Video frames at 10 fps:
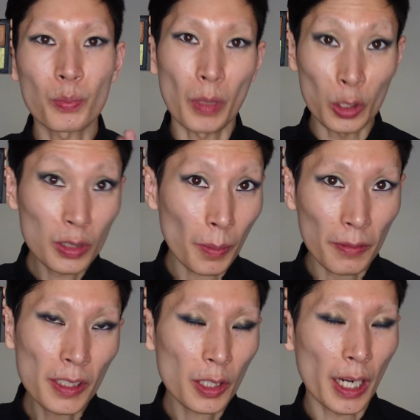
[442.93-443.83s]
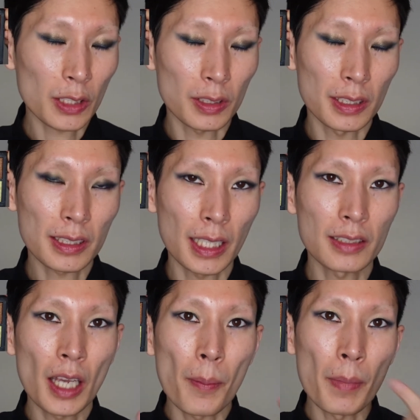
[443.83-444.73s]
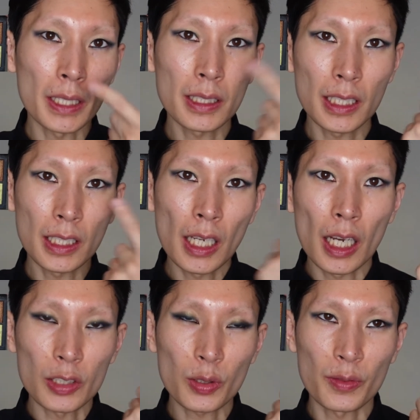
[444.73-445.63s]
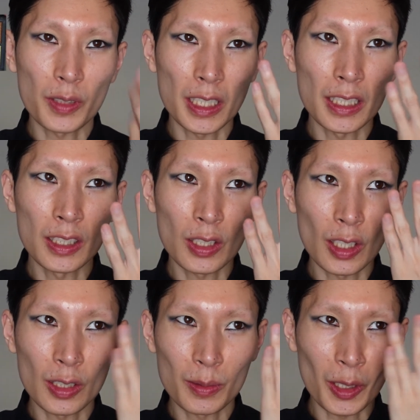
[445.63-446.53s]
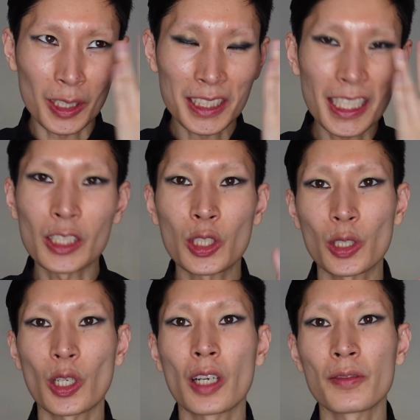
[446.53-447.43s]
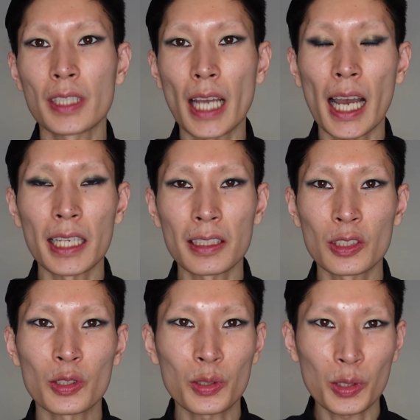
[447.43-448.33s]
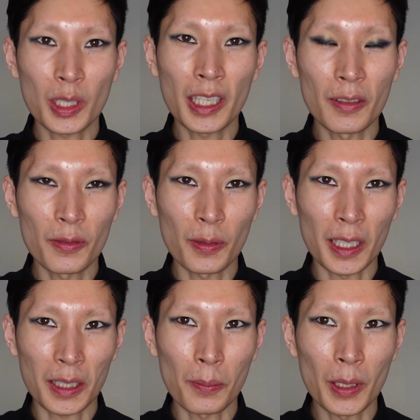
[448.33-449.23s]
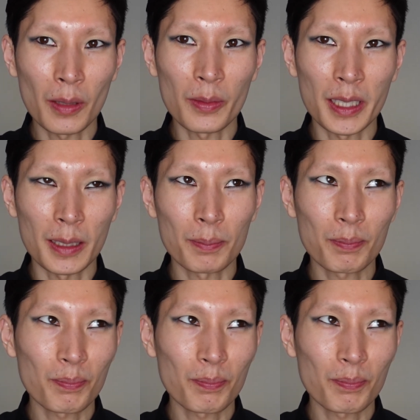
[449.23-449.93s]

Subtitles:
using my finger actually in this case, mainly sort of in on the center of the eyelid to give like a bit of a,